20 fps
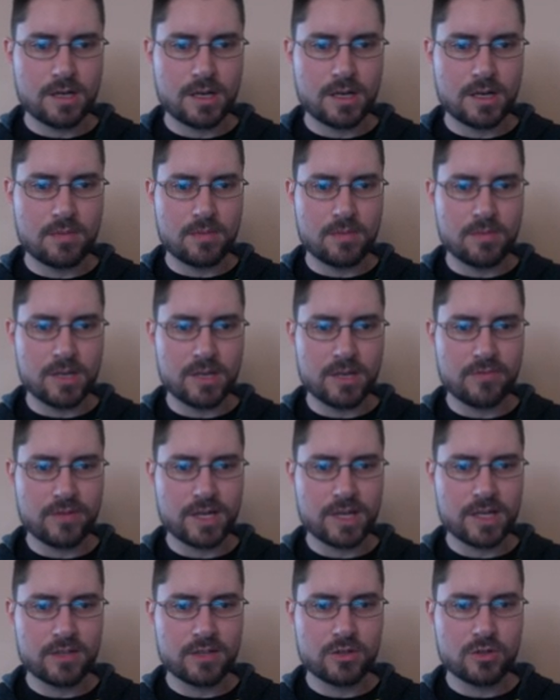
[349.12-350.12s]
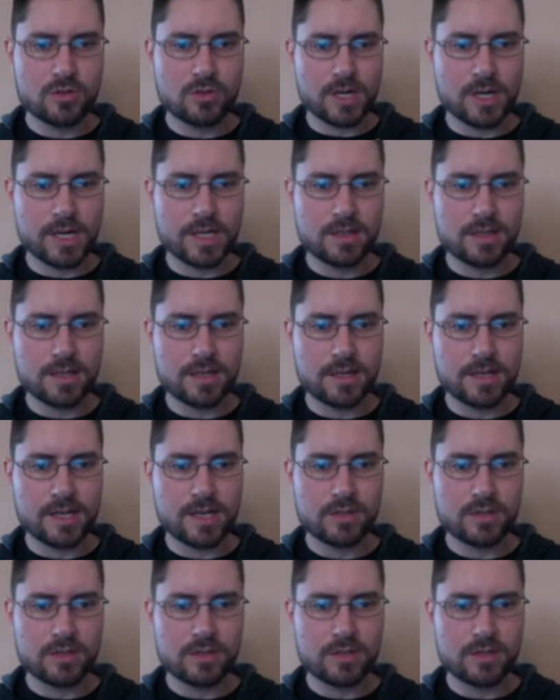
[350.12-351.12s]
If I drag this layer
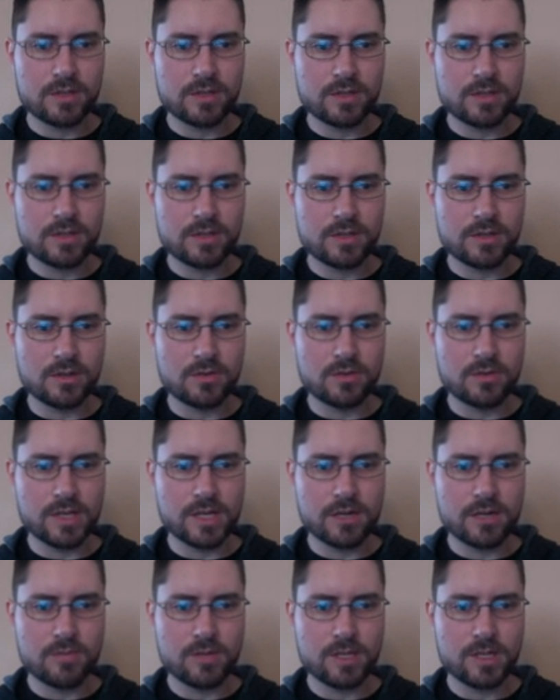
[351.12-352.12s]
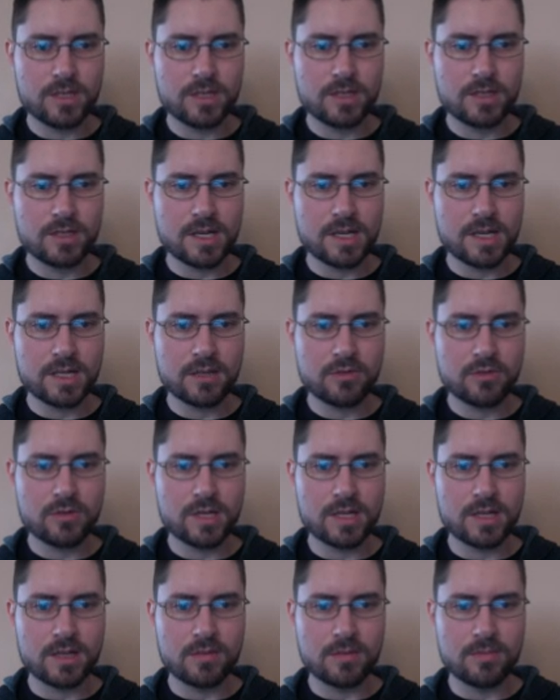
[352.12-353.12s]
down to the new layer button, I can create
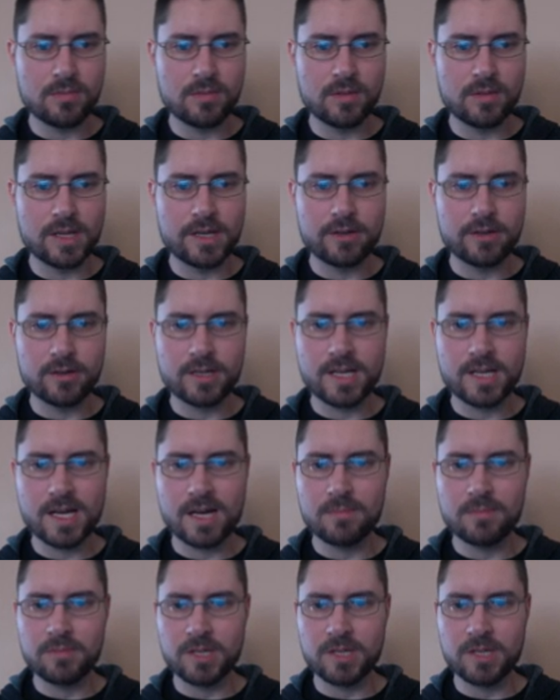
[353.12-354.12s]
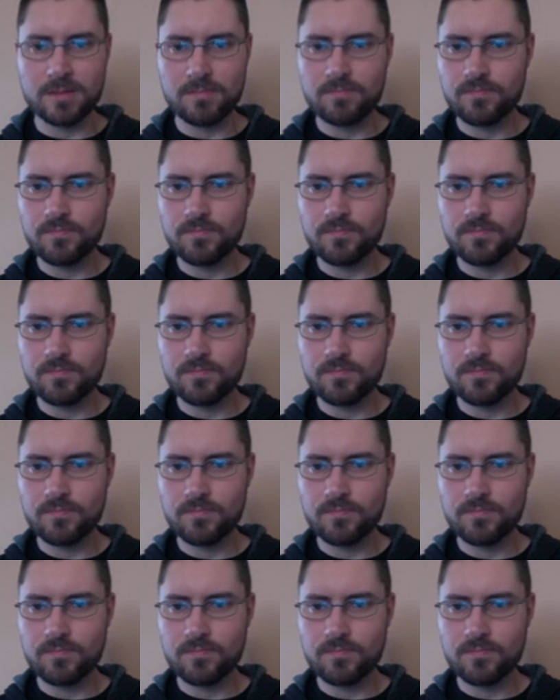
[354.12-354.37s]
a layer copy.